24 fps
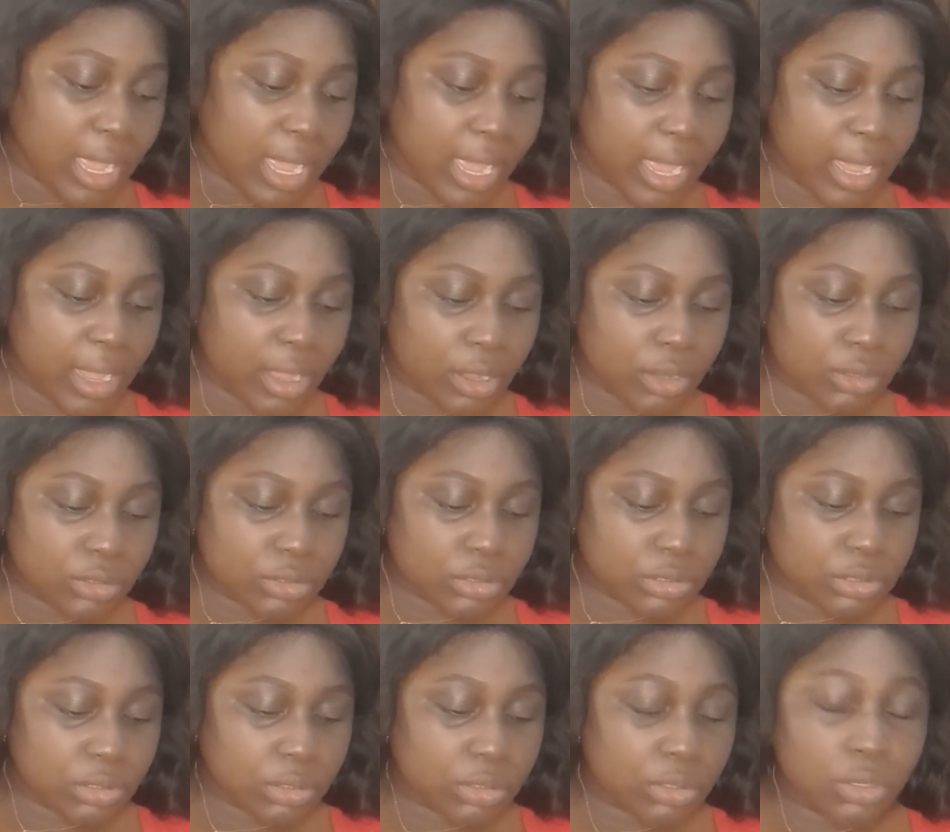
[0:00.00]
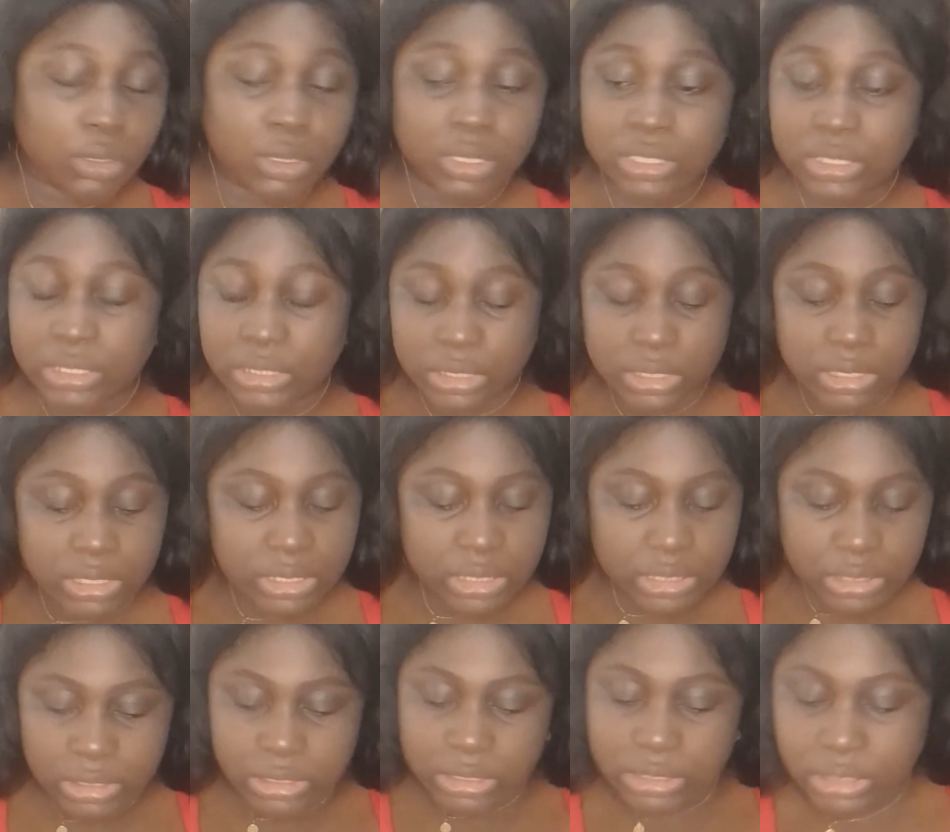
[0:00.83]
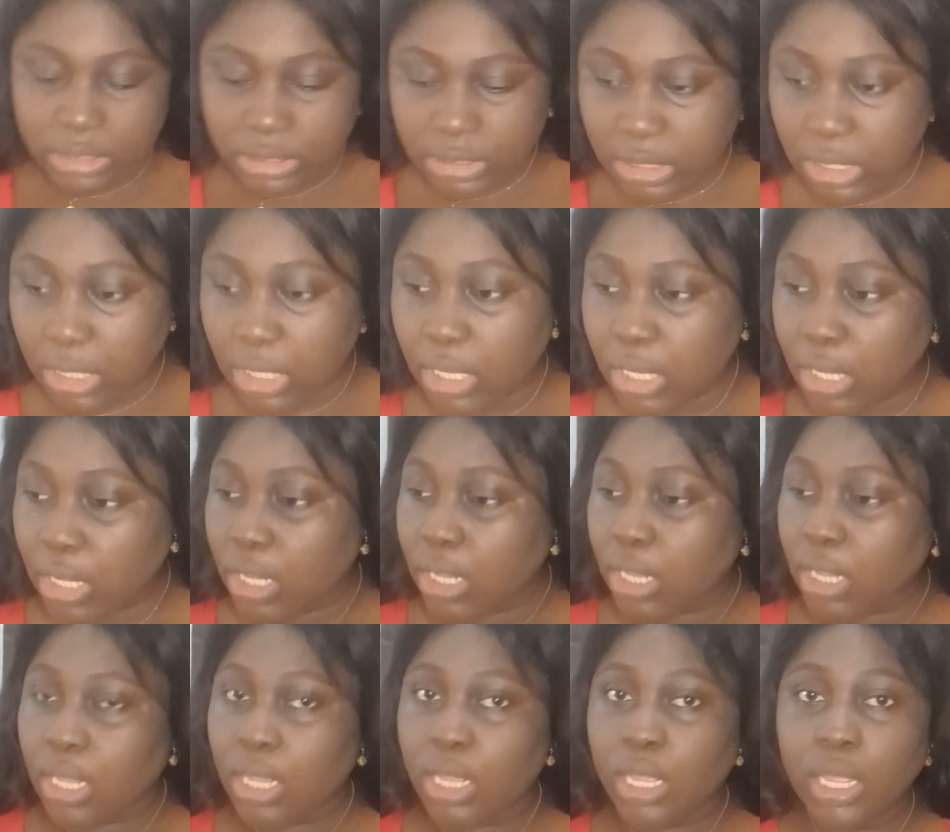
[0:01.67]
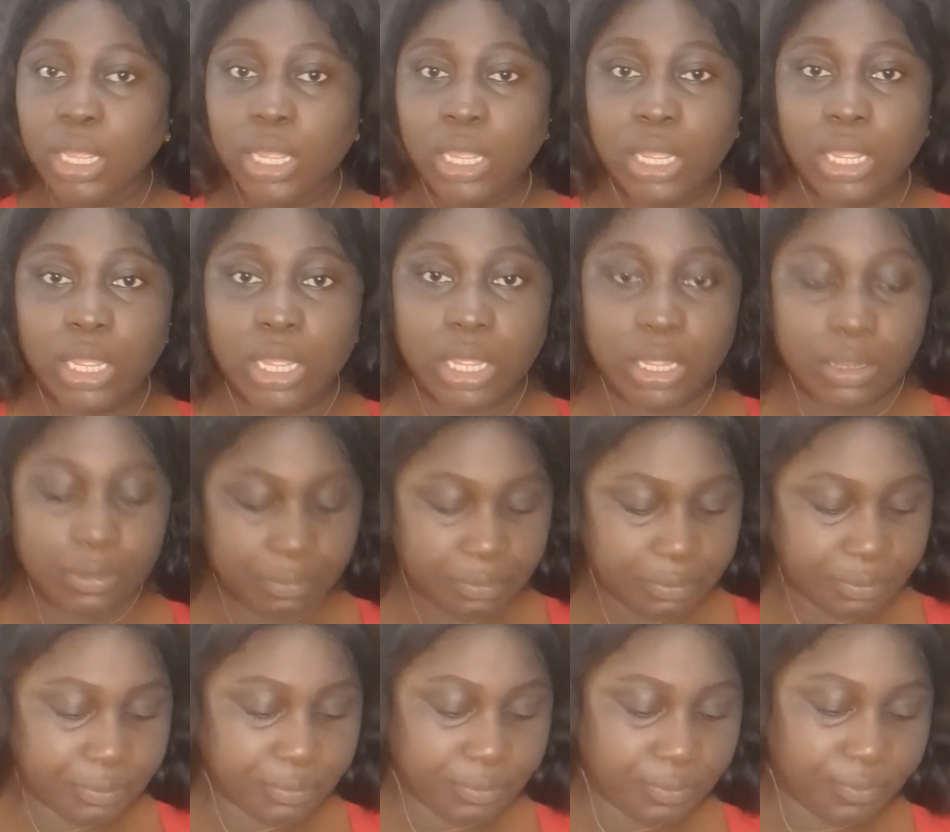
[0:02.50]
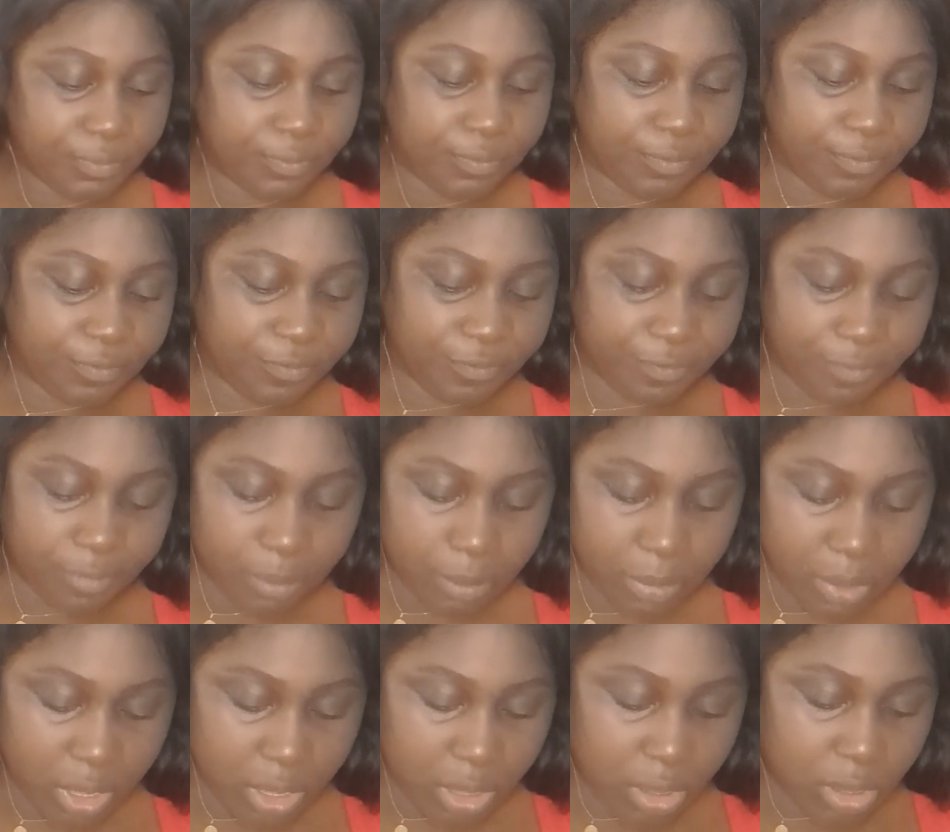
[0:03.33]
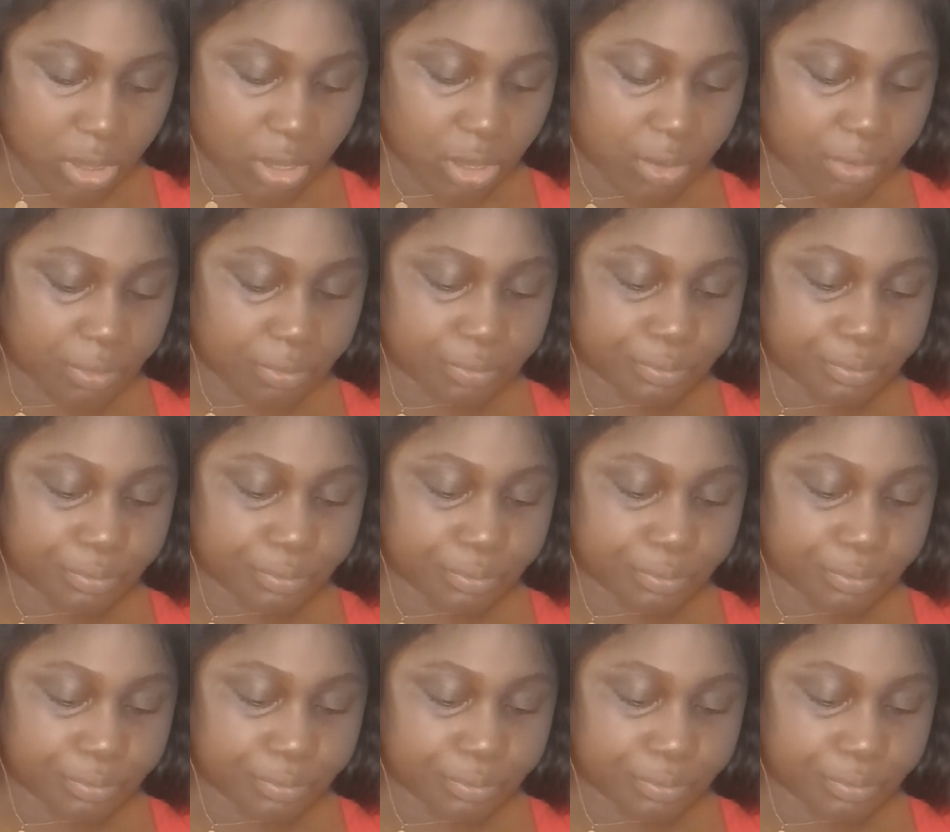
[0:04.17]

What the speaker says: I also got this from her,